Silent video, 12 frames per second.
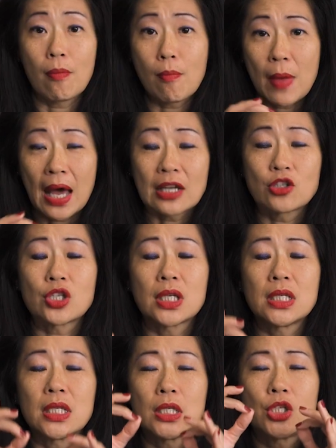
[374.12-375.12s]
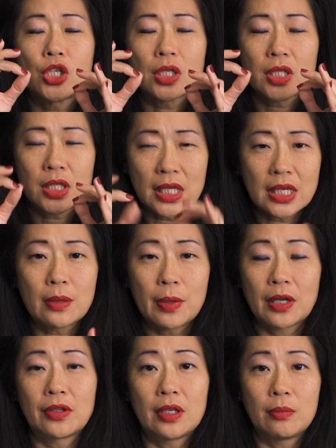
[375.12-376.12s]
Imagine, just think
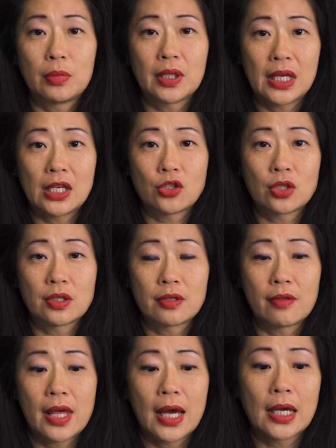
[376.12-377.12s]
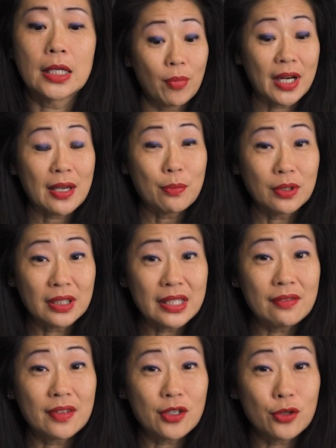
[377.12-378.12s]
about the implications of that. But I
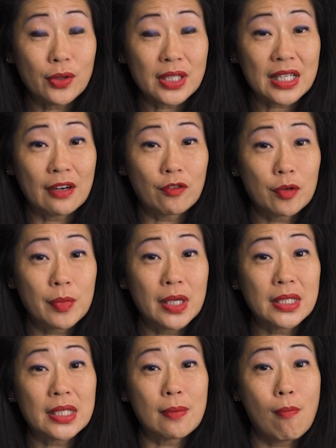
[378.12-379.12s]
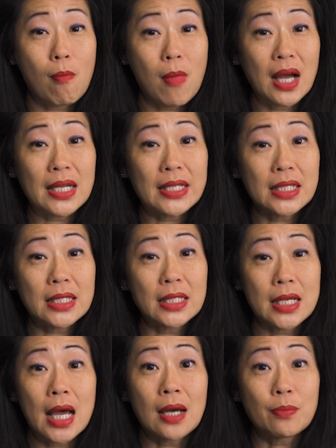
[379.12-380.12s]
believe the US government might
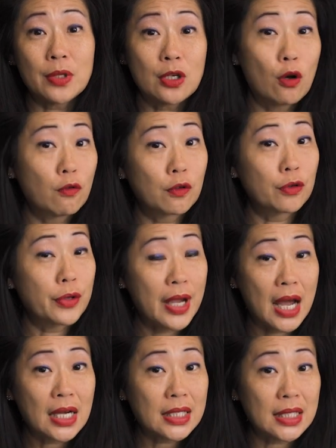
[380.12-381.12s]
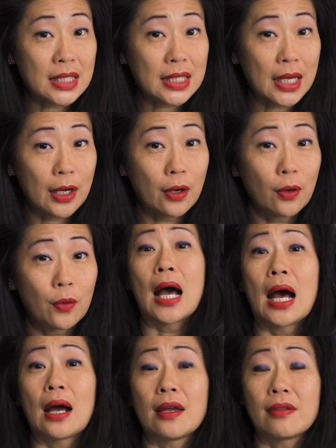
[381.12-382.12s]
not be overreacting now.
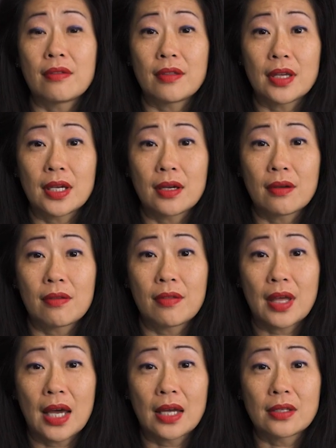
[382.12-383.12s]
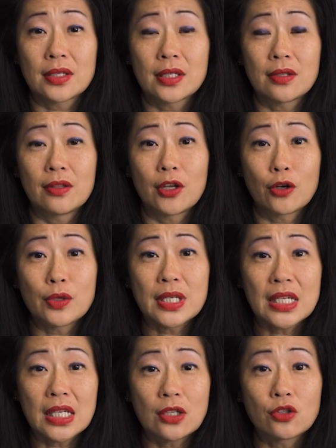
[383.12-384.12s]
I think that there
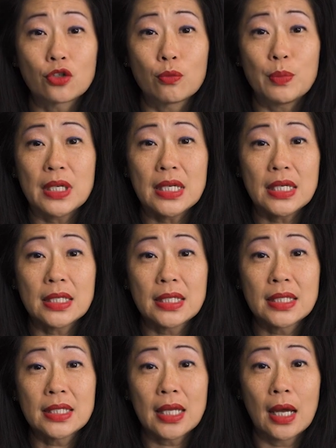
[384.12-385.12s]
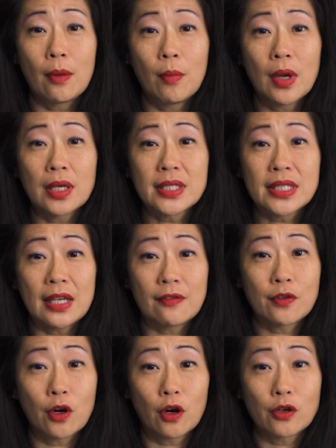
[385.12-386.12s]
needs to be some
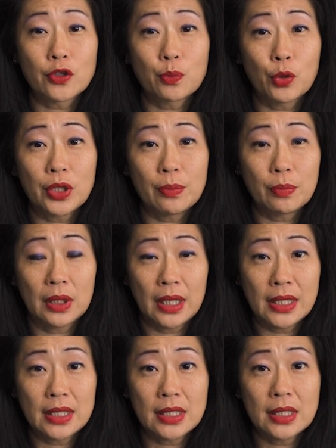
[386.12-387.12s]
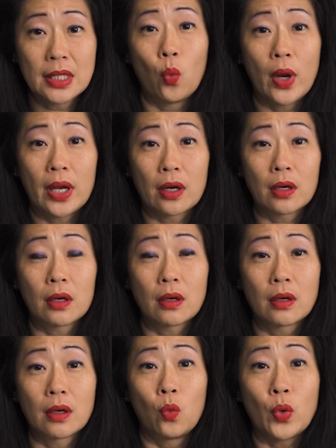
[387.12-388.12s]
safeguards put in place
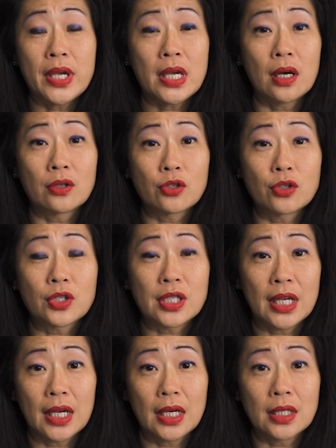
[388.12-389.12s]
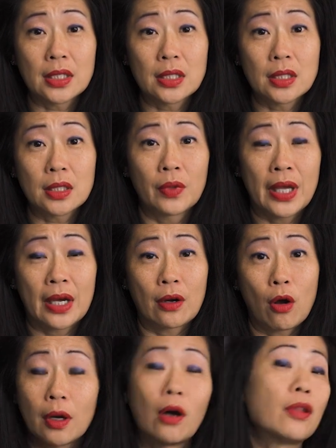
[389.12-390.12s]
where we understand that
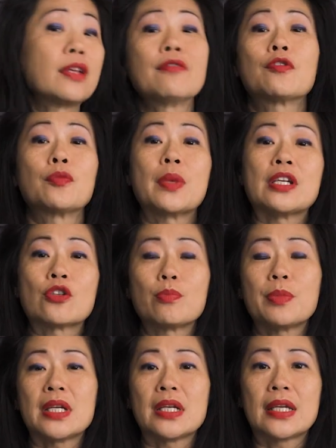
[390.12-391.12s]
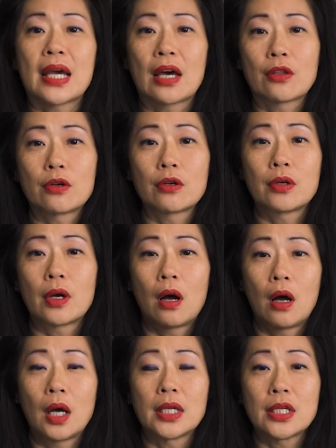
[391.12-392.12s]
all the information being gathered
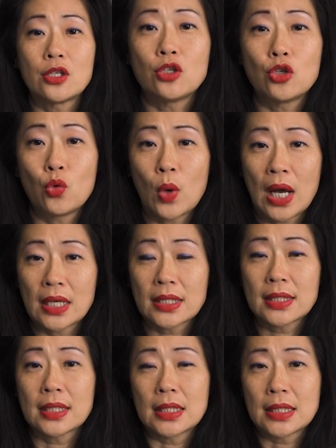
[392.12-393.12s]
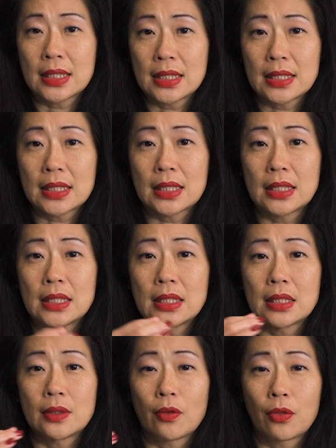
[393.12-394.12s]
on US
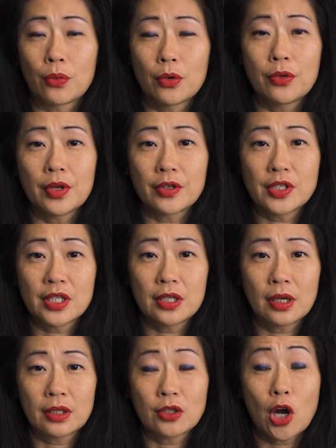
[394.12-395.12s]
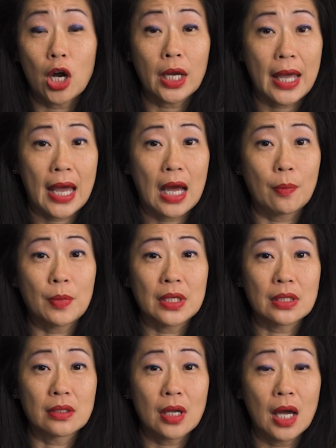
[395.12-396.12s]
citizens through their TikTok app
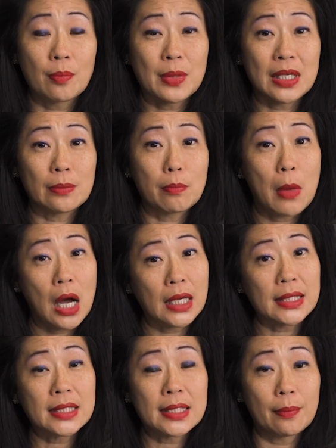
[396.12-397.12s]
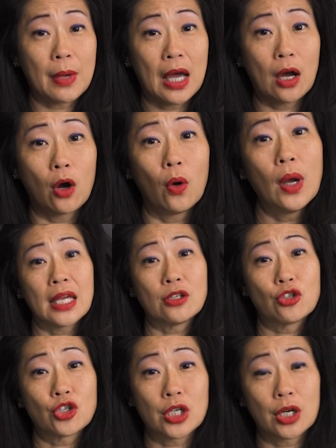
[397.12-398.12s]
is not being mined somehow and
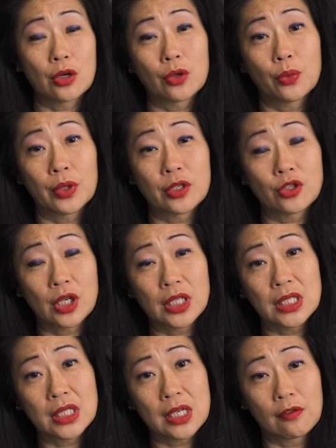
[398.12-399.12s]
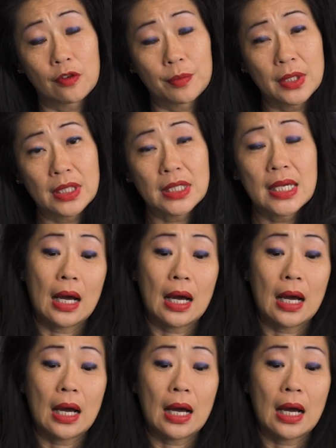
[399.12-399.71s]
shared with the Chinese government.